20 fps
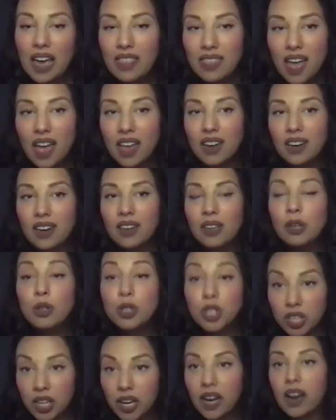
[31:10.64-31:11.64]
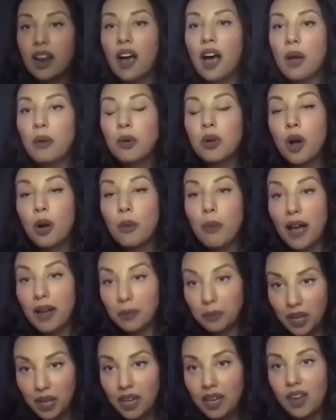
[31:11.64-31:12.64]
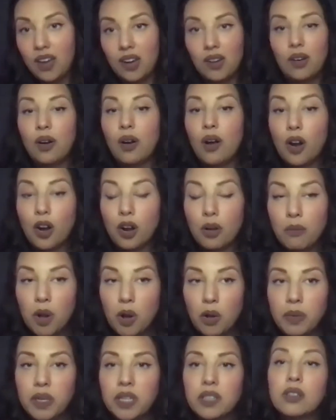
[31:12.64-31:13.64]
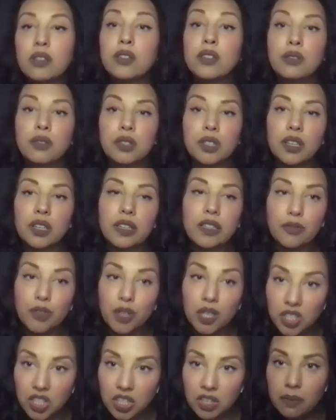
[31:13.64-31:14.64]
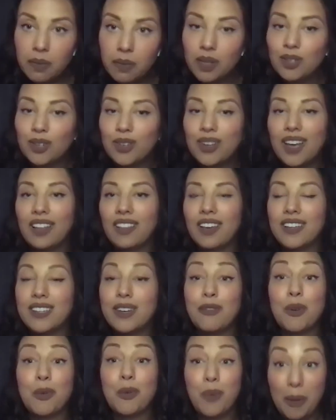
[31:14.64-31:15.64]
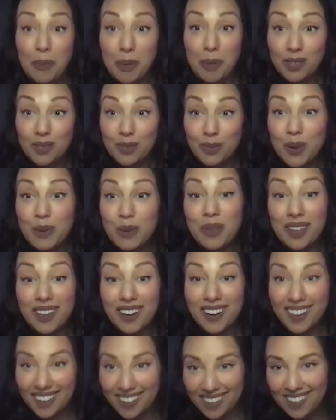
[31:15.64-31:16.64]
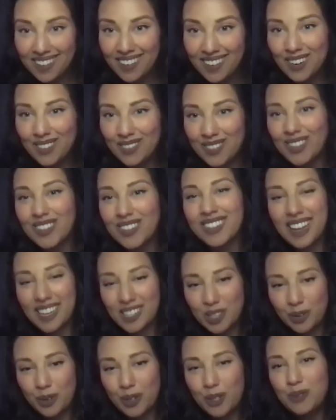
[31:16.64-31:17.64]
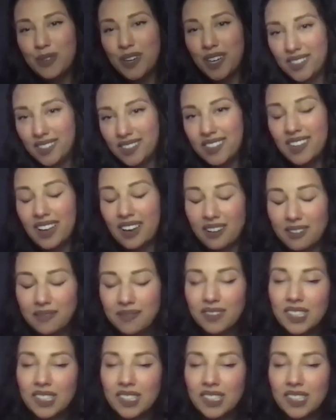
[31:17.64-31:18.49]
And then usually I will go back and play again on a harder mode, because there's usually different achievements, or you get, like, different weapons when you play it again in a harder mode. And that's always fun, so.